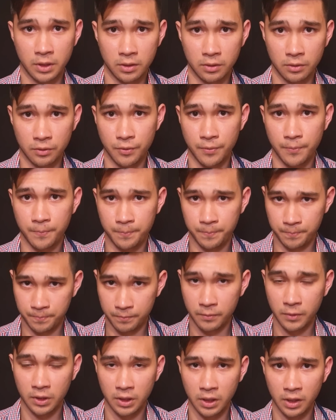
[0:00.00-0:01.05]
And
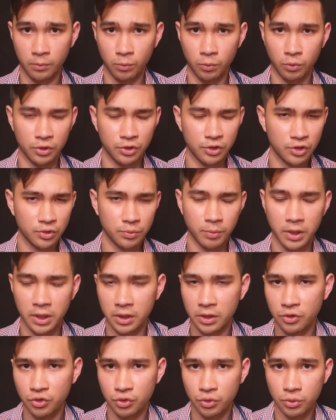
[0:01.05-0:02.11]
again, we're just
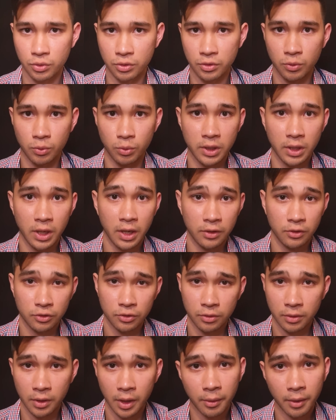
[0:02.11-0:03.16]
making sure that we are as
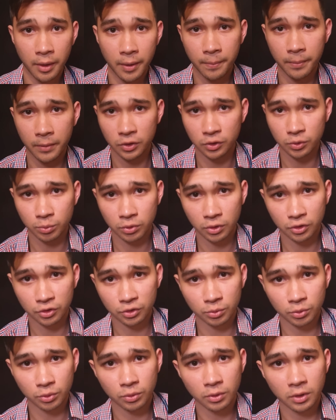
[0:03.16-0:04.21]
thorough as
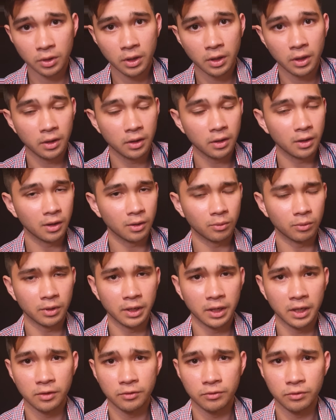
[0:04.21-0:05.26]
possible. I would
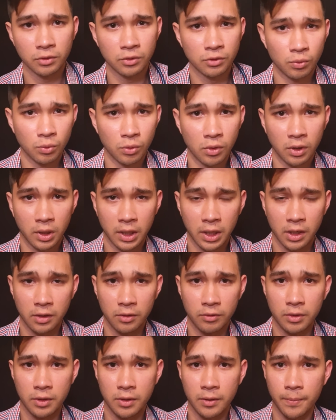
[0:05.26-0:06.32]
hate for you to walk out
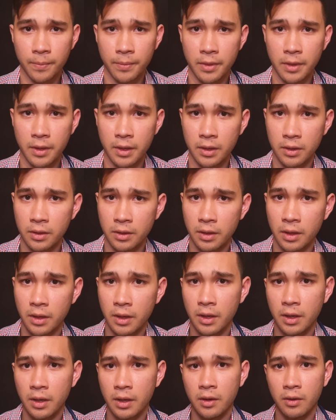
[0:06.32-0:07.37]
of here and
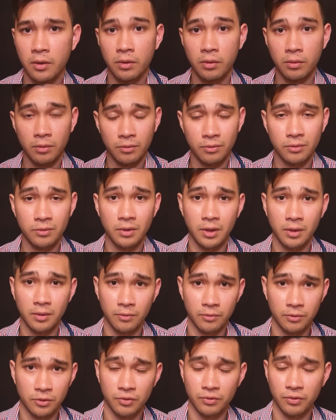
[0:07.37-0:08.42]

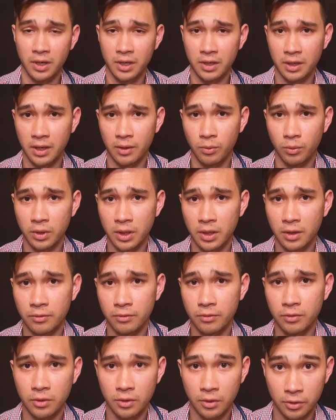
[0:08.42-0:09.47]
to find out we
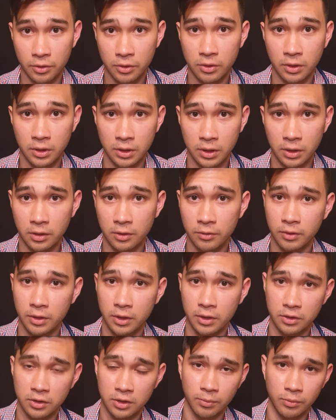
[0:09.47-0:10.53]
have not
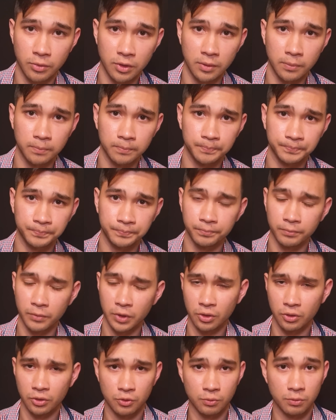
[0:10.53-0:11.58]
identified something
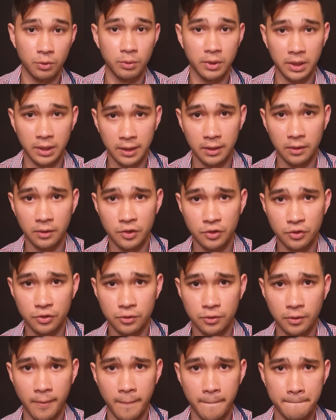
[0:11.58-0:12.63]
because we were
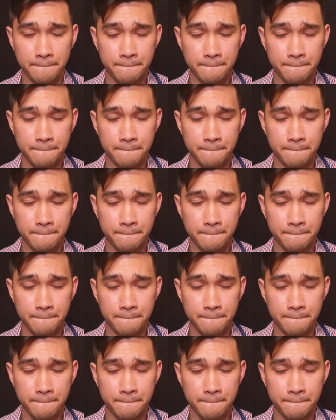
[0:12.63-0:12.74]
careless. So,